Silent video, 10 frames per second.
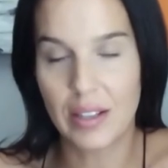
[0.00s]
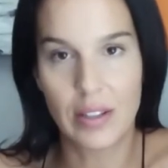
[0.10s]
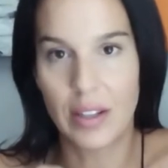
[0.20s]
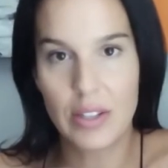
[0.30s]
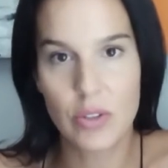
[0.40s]

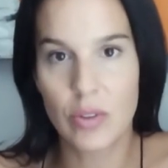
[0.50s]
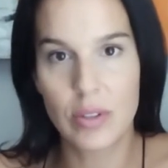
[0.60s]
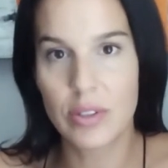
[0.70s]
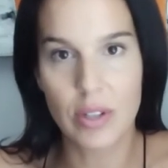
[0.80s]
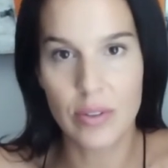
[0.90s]
it's like
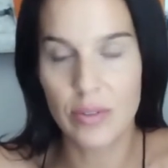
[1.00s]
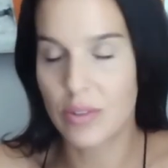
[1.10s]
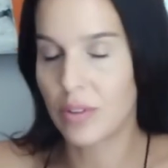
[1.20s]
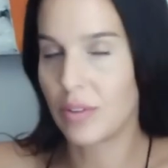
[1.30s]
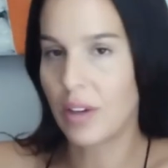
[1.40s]
cholesterol
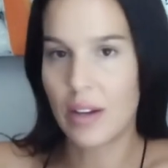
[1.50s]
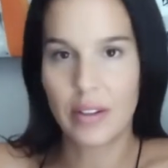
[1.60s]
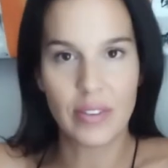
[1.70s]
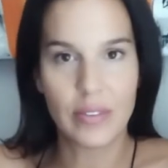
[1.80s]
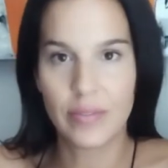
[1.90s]
stones
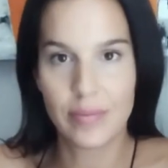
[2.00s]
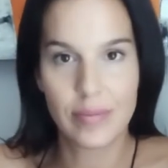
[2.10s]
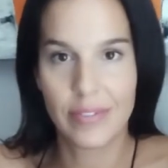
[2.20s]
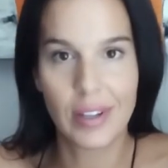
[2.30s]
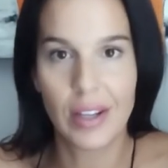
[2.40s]
or I don't
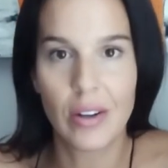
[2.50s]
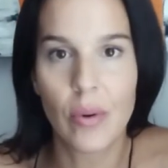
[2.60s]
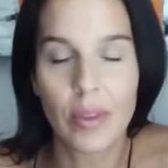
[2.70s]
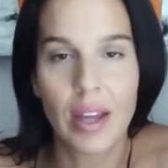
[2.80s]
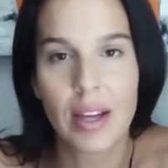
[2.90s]
even
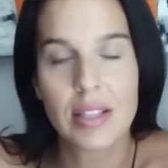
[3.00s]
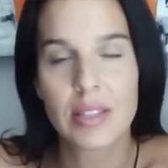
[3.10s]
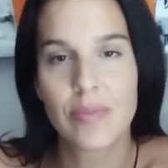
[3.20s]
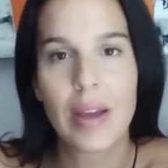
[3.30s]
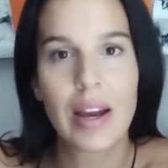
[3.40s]
freaking know what
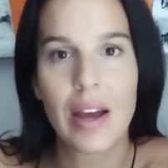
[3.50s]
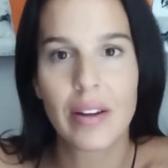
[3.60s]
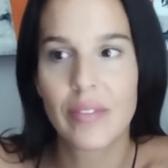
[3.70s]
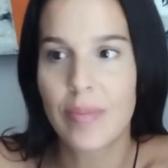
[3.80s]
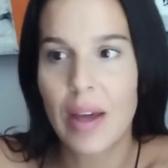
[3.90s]
the heck it's
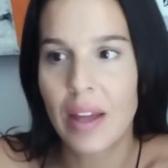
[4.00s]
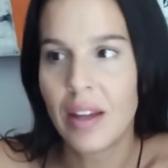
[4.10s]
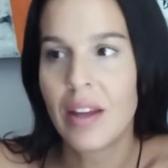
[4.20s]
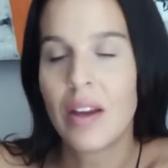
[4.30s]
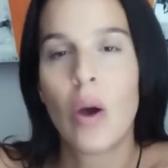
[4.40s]
made out of.
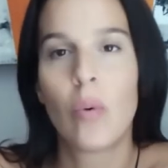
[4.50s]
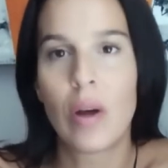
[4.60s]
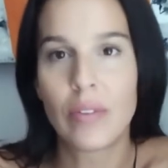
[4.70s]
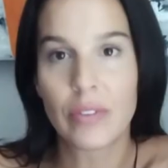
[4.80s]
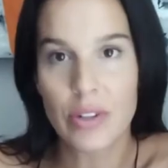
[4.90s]
I'm not
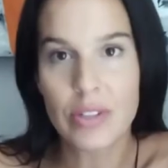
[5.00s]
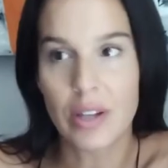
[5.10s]
well